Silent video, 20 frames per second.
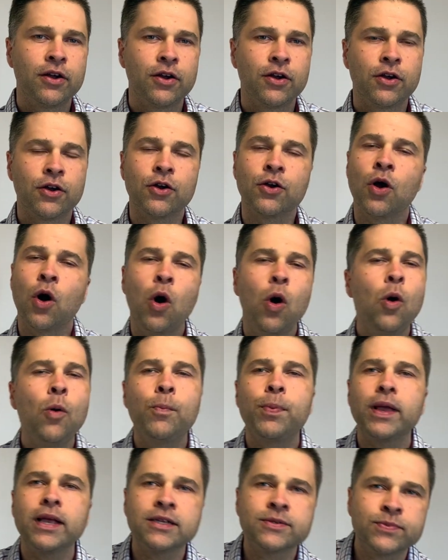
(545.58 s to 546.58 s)
her hope
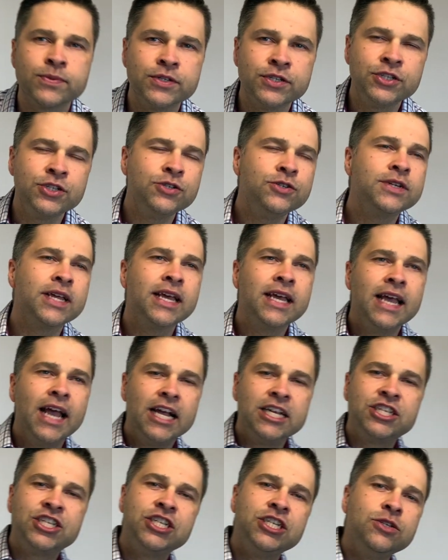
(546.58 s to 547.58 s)
is renewed,
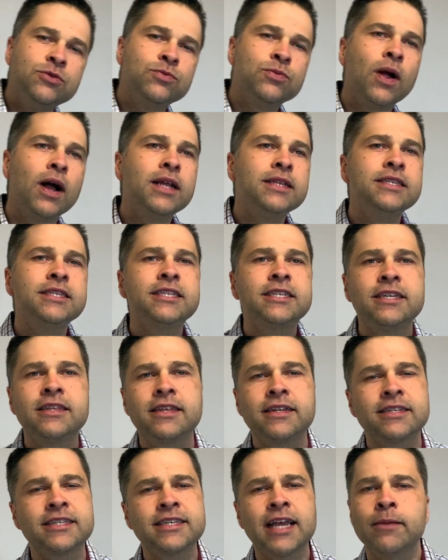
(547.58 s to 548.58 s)
and she runs to the
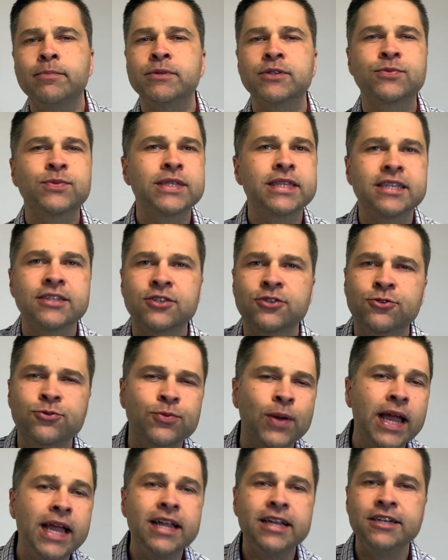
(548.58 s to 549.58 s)
disciples with this
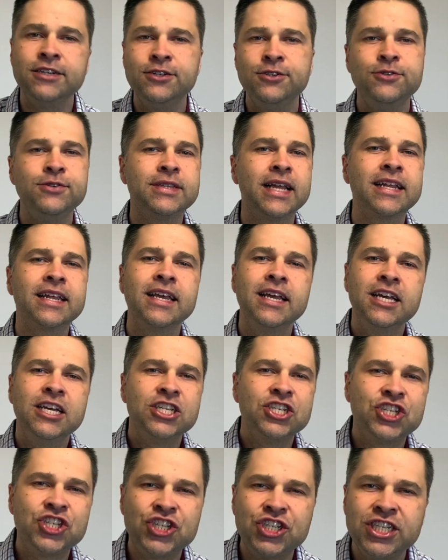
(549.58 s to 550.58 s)
great news that
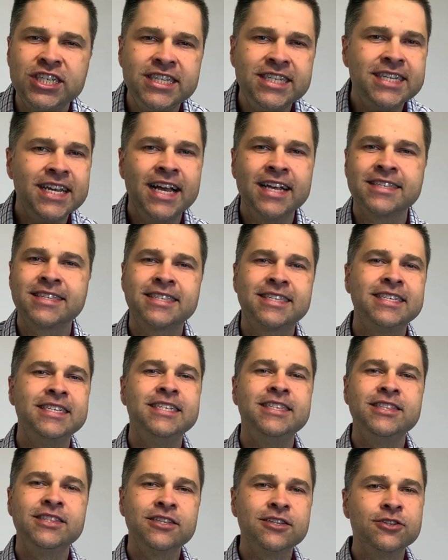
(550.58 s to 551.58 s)
she has
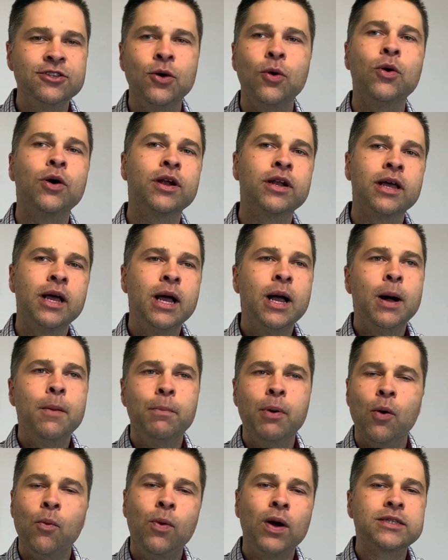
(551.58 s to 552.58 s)
seen the Lord.
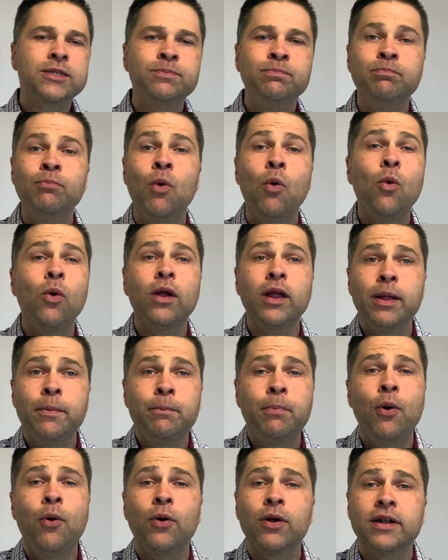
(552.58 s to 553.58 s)
But what's more
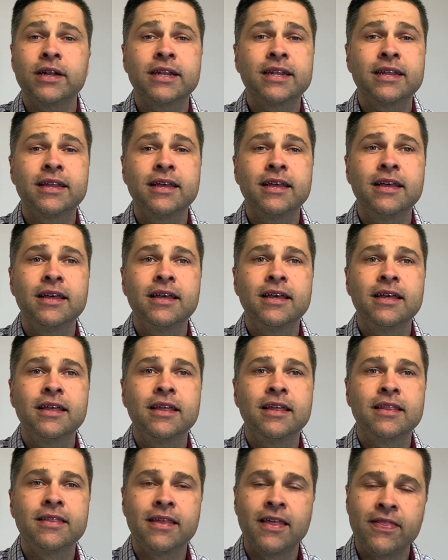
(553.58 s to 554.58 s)
important
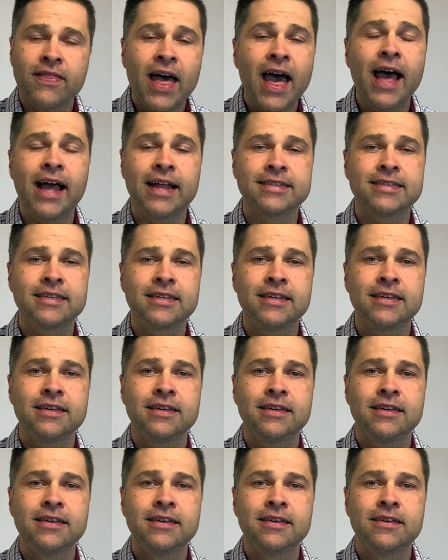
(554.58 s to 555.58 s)
than that
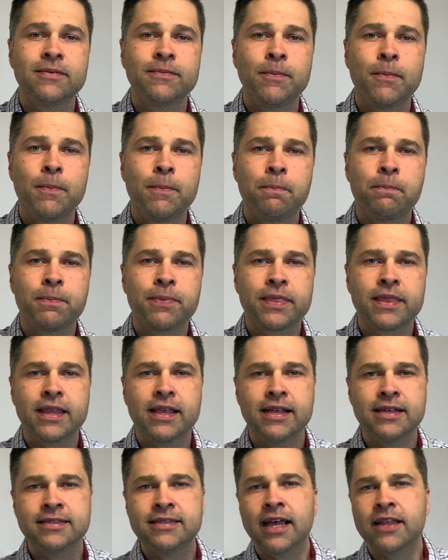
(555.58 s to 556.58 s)

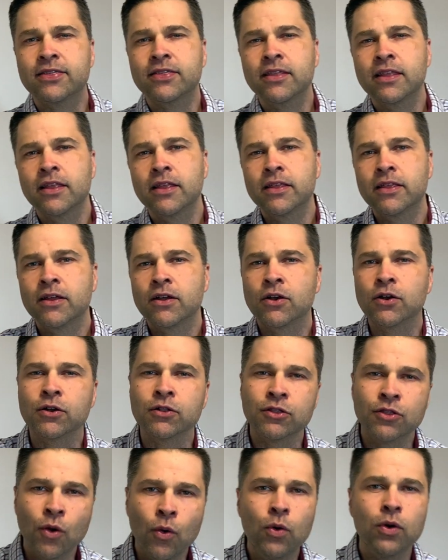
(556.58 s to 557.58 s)
is that her
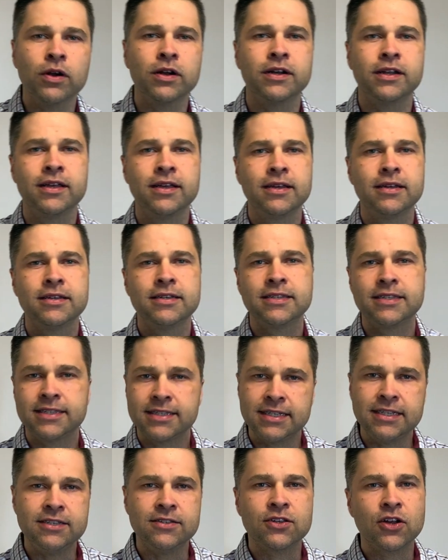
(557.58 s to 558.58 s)
Lord
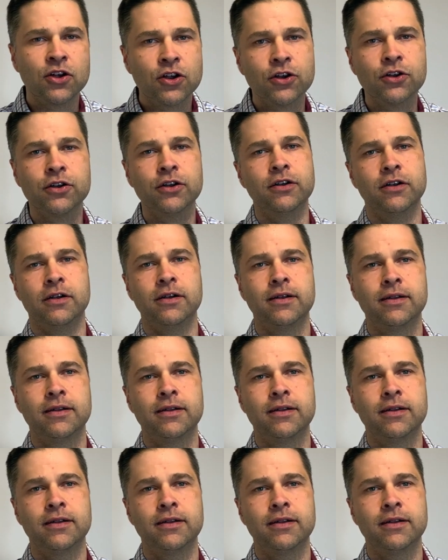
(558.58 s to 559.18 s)
sees her.